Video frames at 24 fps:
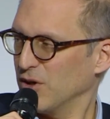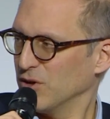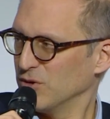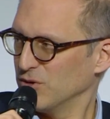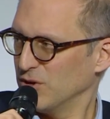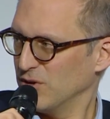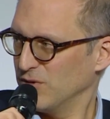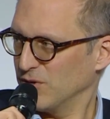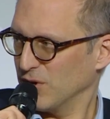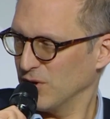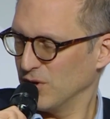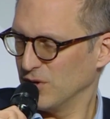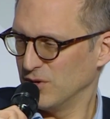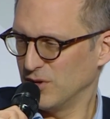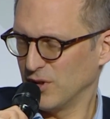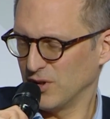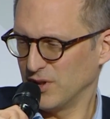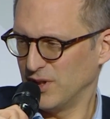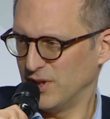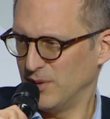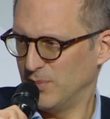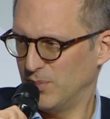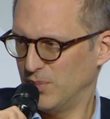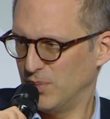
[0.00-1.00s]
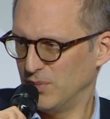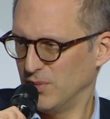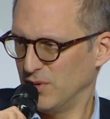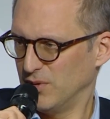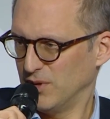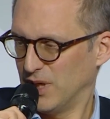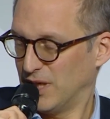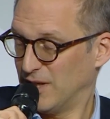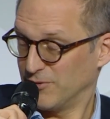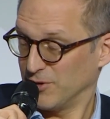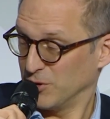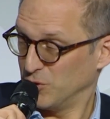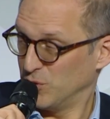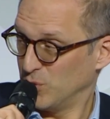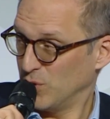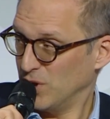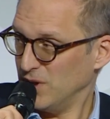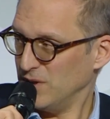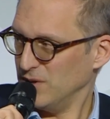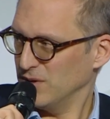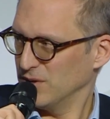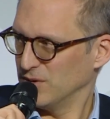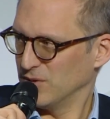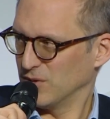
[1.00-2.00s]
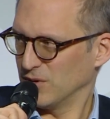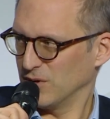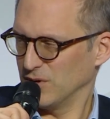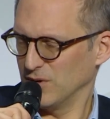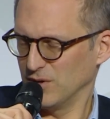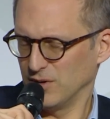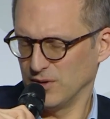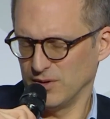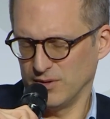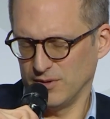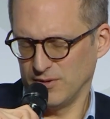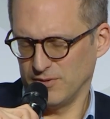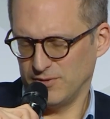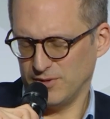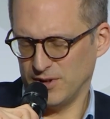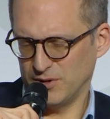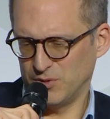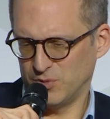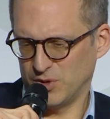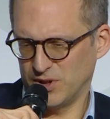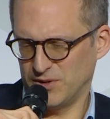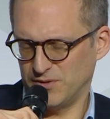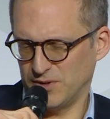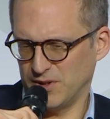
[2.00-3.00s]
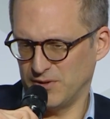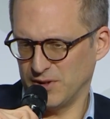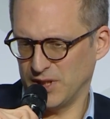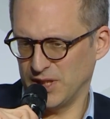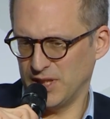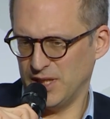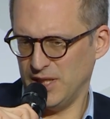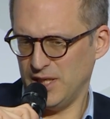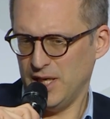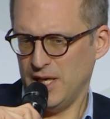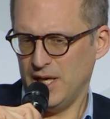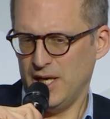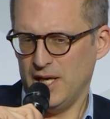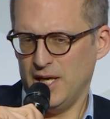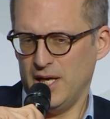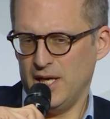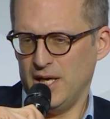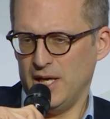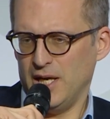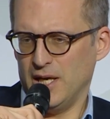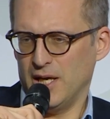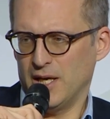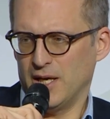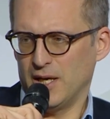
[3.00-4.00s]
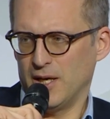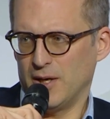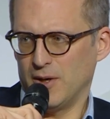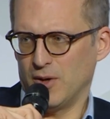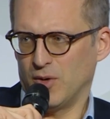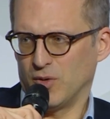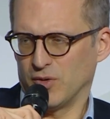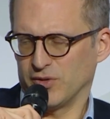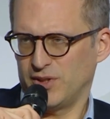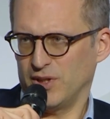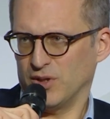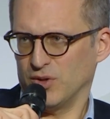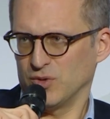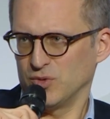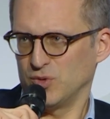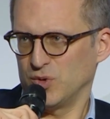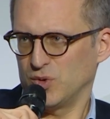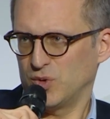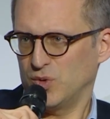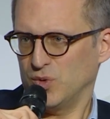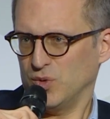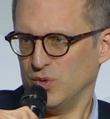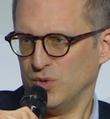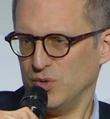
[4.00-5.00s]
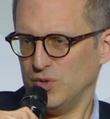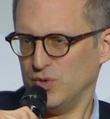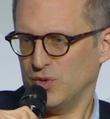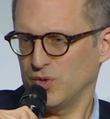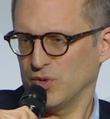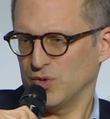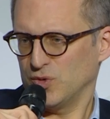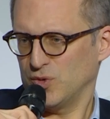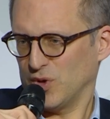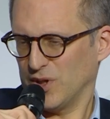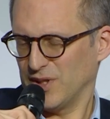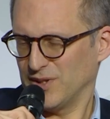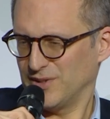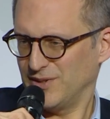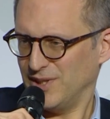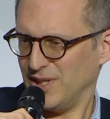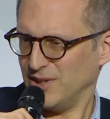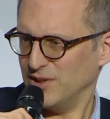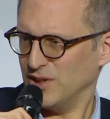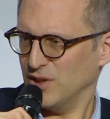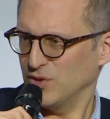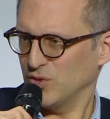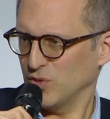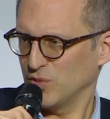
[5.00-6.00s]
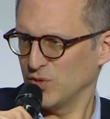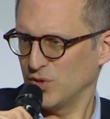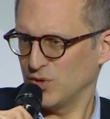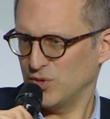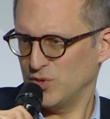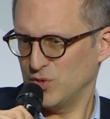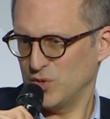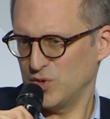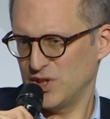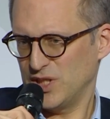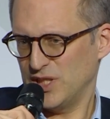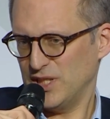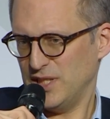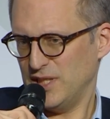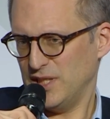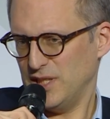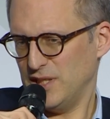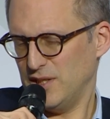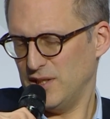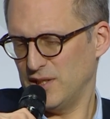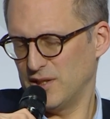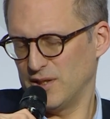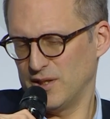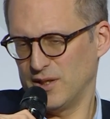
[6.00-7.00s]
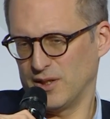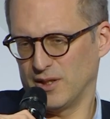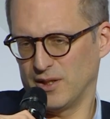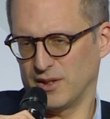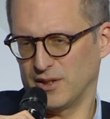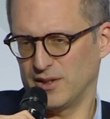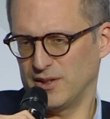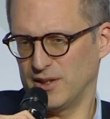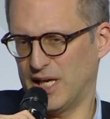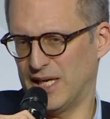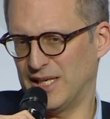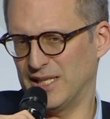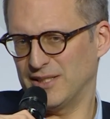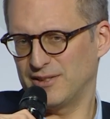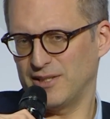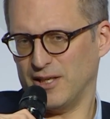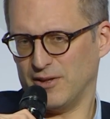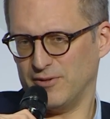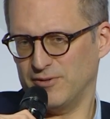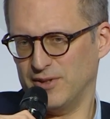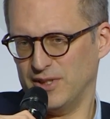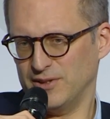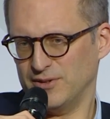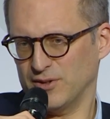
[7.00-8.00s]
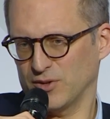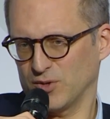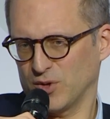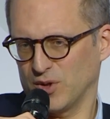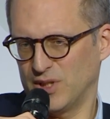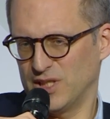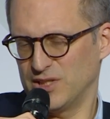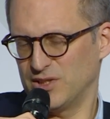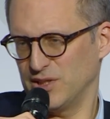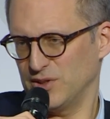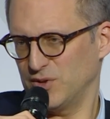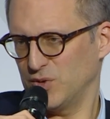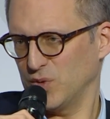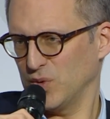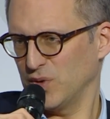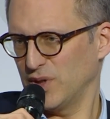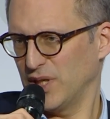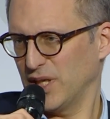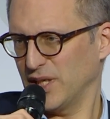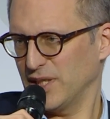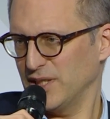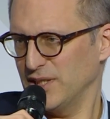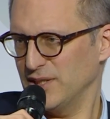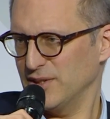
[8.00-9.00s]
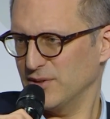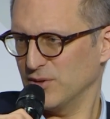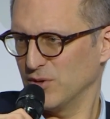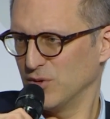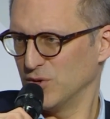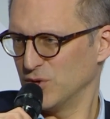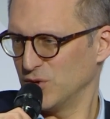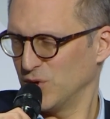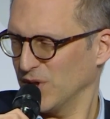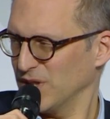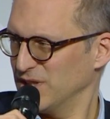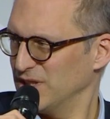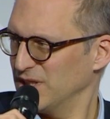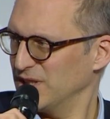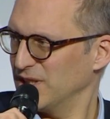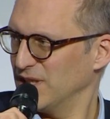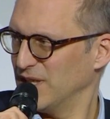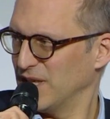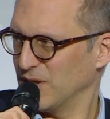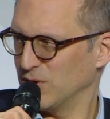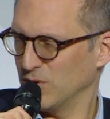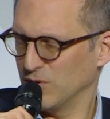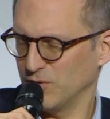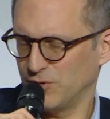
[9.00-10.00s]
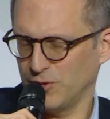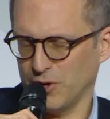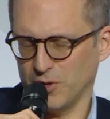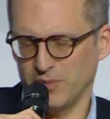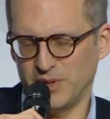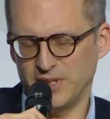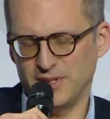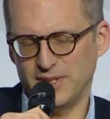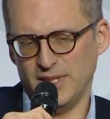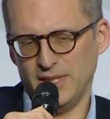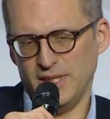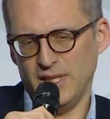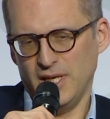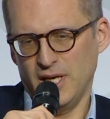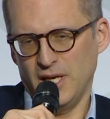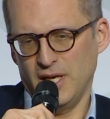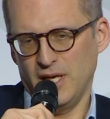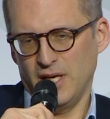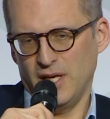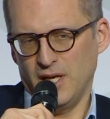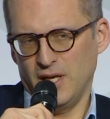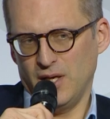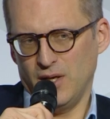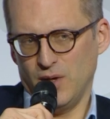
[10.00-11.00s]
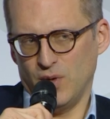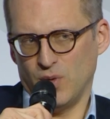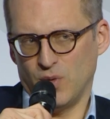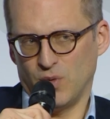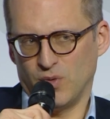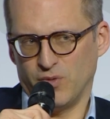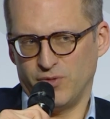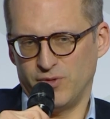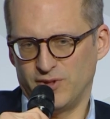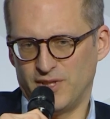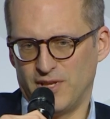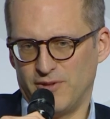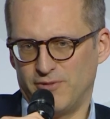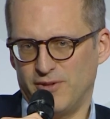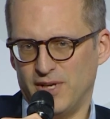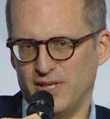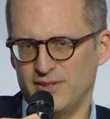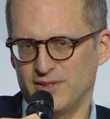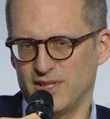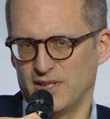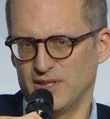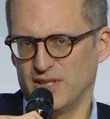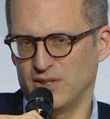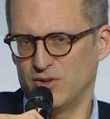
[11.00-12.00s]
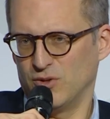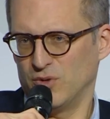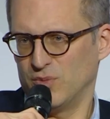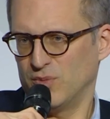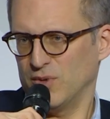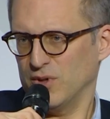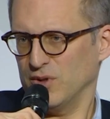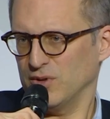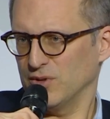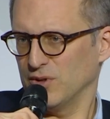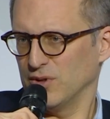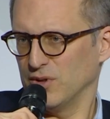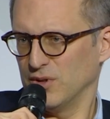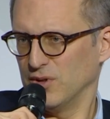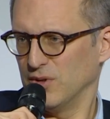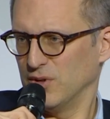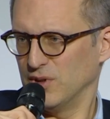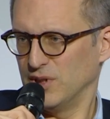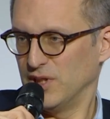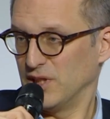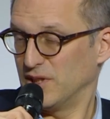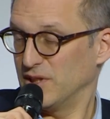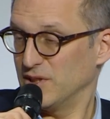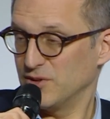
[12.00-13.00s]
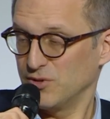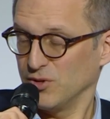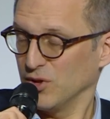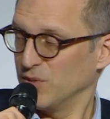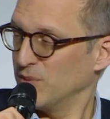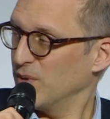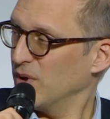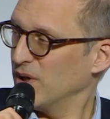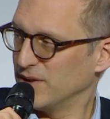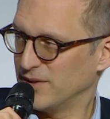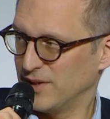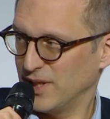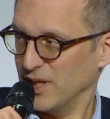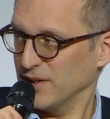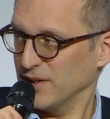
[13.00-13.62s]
talk about that we're going to roll out at the end of the month of February, and we realized that for a certain number of subjects, the interface between risk management, legal and compliance, we were faced with